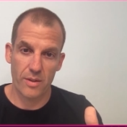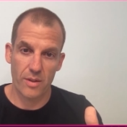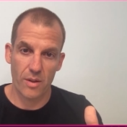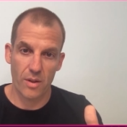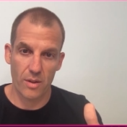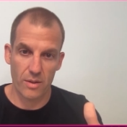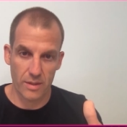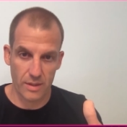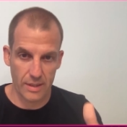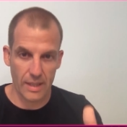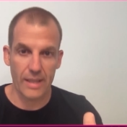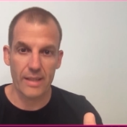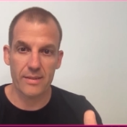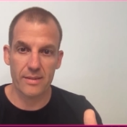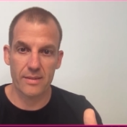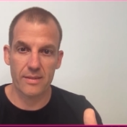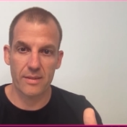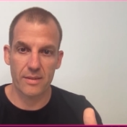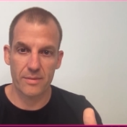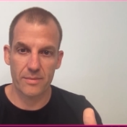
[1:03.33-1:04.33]
on
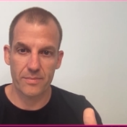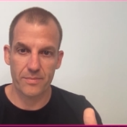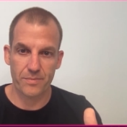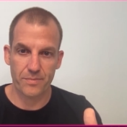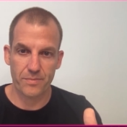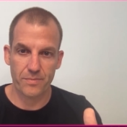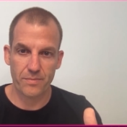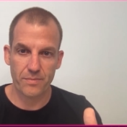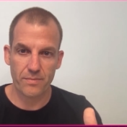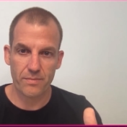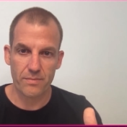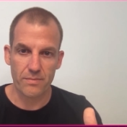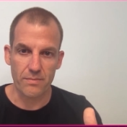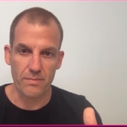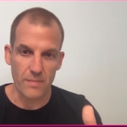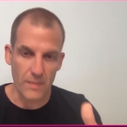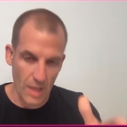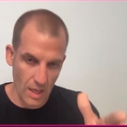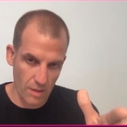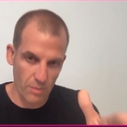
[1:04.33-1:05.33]
text
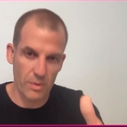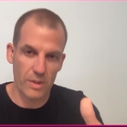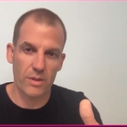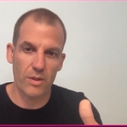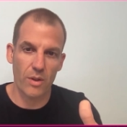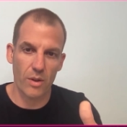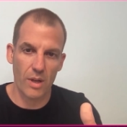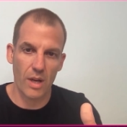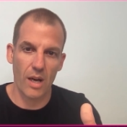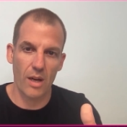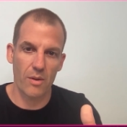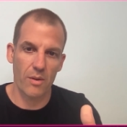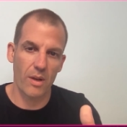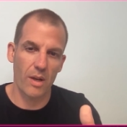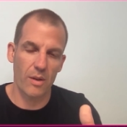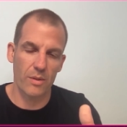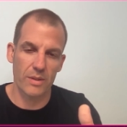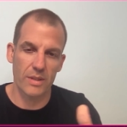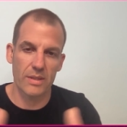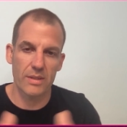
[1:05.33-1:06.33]
and we'll talk how,
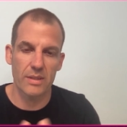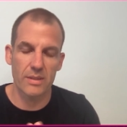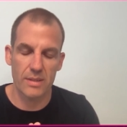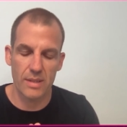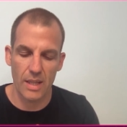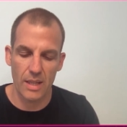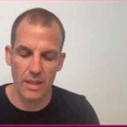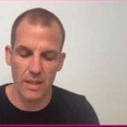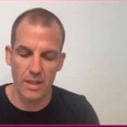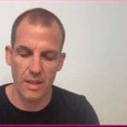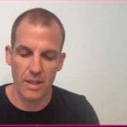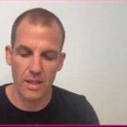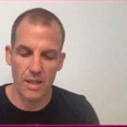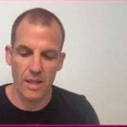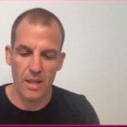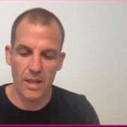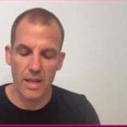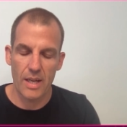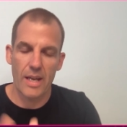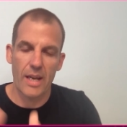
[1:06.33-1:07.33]
how this is done,
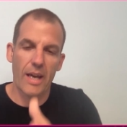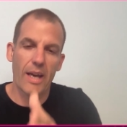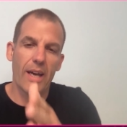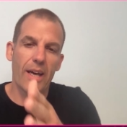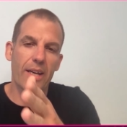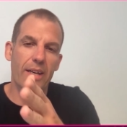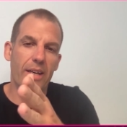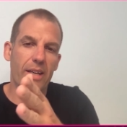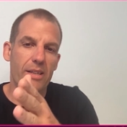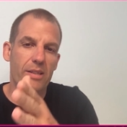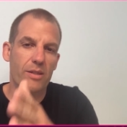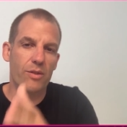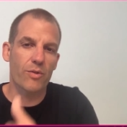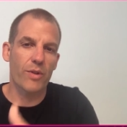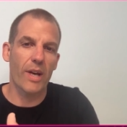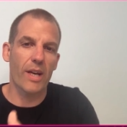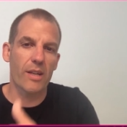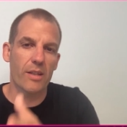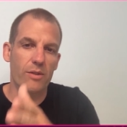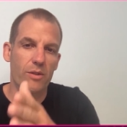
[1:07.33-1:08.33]
and
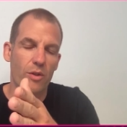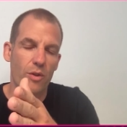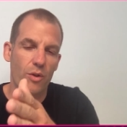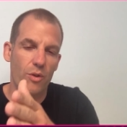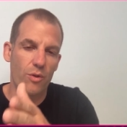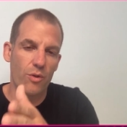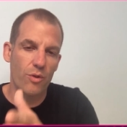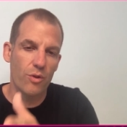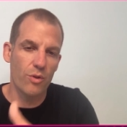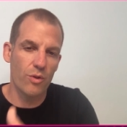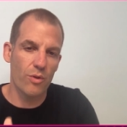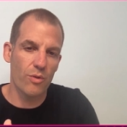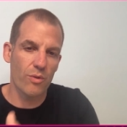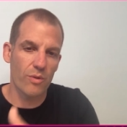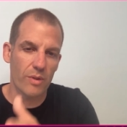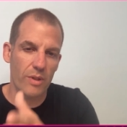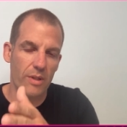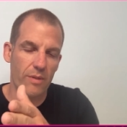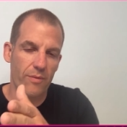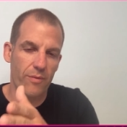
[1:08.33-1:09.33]
extract
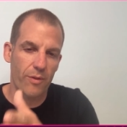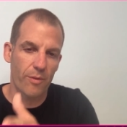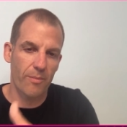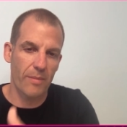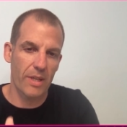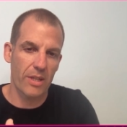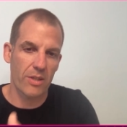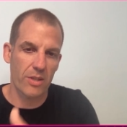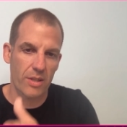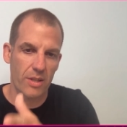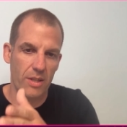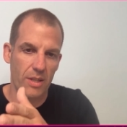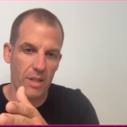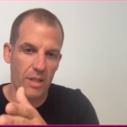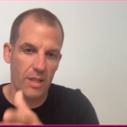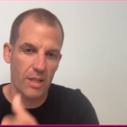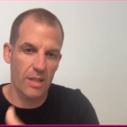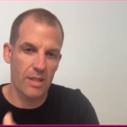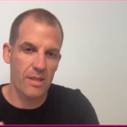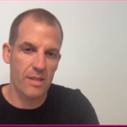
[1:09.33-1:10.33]
new information
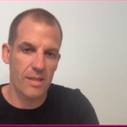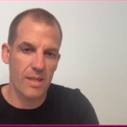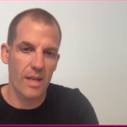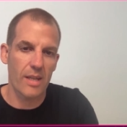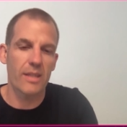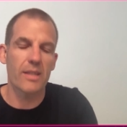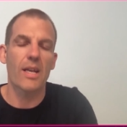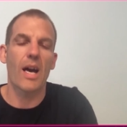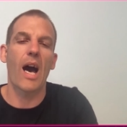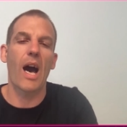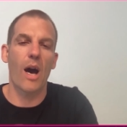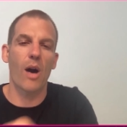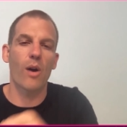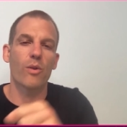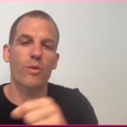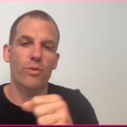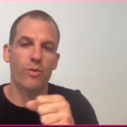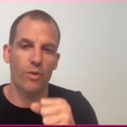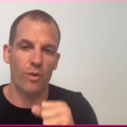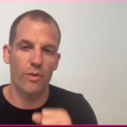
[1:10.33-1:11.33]
and insight
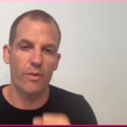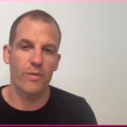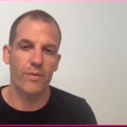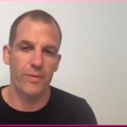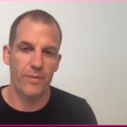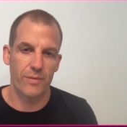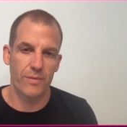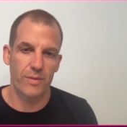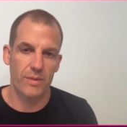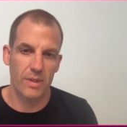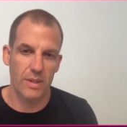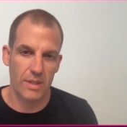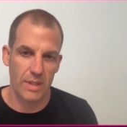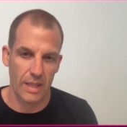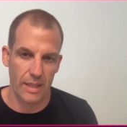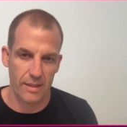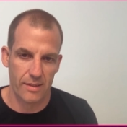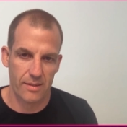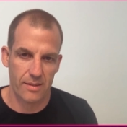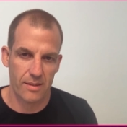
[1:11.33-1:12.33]
out of the
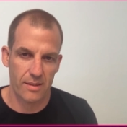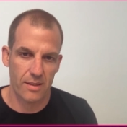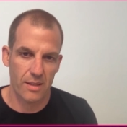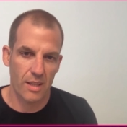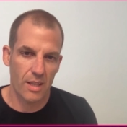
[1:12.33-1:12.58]
text.